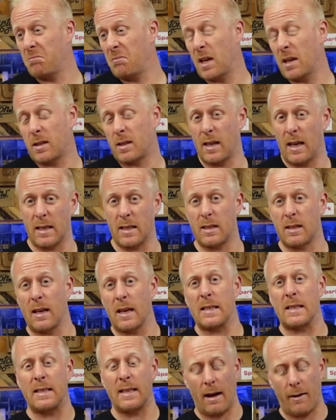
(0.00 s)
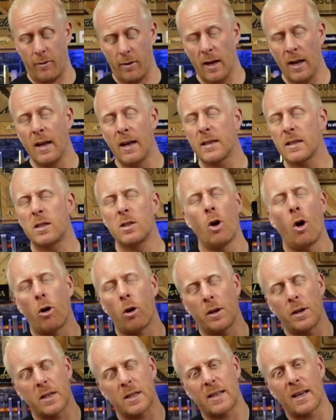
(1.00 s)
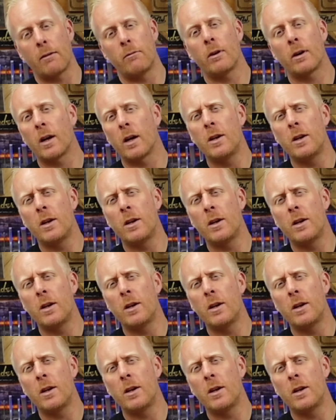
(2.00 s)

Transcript: It's not going to sound like